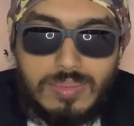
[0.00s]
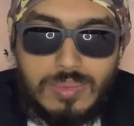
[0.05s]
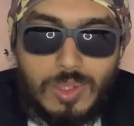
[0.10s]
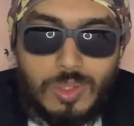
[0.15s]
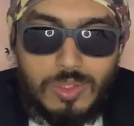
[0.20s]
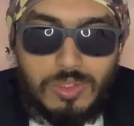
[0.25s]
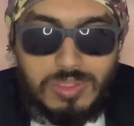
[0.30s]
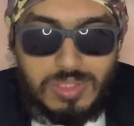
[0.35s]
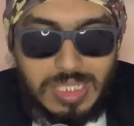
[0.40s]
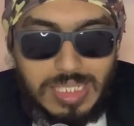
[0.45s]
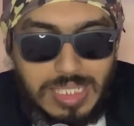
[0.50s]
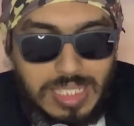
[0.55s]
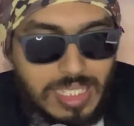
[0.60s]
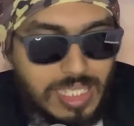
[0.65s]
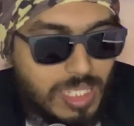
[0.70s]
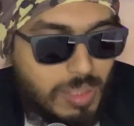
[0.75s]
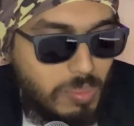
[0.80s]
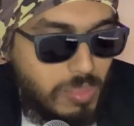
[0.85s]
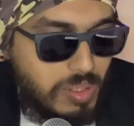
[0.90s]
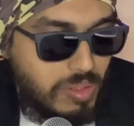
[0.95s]
Those
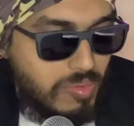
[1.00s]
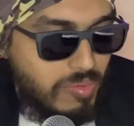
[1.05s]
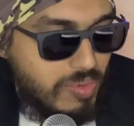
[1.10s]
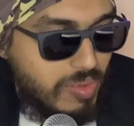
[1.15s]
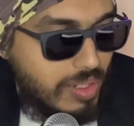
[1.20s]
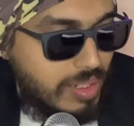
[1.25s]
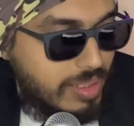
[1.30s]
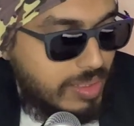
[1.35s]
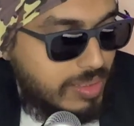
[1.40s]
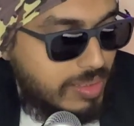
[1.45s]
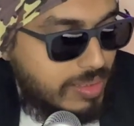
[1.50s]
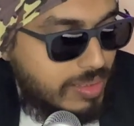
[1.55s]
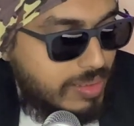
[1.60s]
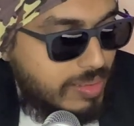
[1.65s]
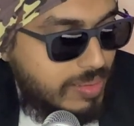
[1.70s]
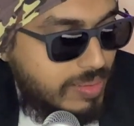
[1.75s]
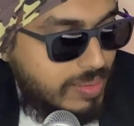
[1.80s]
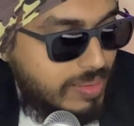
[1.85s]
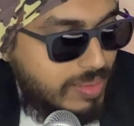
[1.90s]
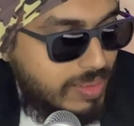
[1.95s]
sneaky motherfuckers.
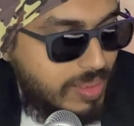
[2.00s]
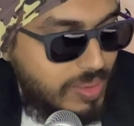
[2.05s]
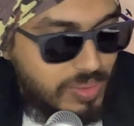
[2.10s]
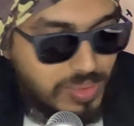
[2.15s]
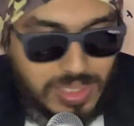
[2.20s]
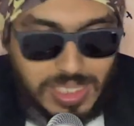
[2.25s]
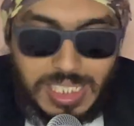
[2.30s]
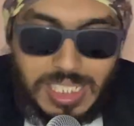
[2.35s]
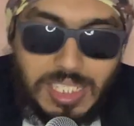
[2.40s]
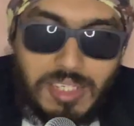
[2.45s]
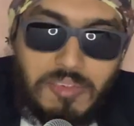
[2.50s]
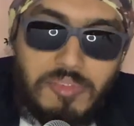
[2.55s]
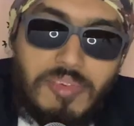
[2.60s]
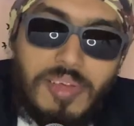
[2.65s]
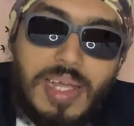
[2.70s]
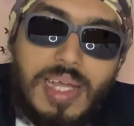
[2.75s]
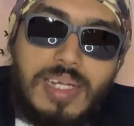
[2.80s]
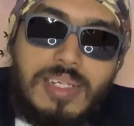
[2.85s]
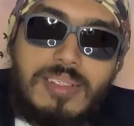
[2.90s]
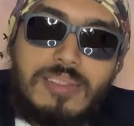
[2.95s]
Those sneaky
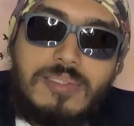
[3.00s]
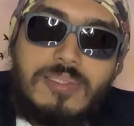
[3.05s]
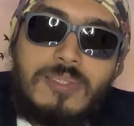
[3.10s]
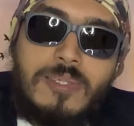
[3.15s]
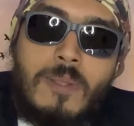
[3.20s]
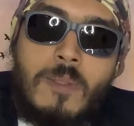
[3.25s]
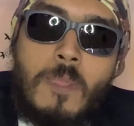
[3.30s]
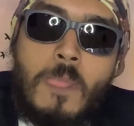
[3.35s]
facts.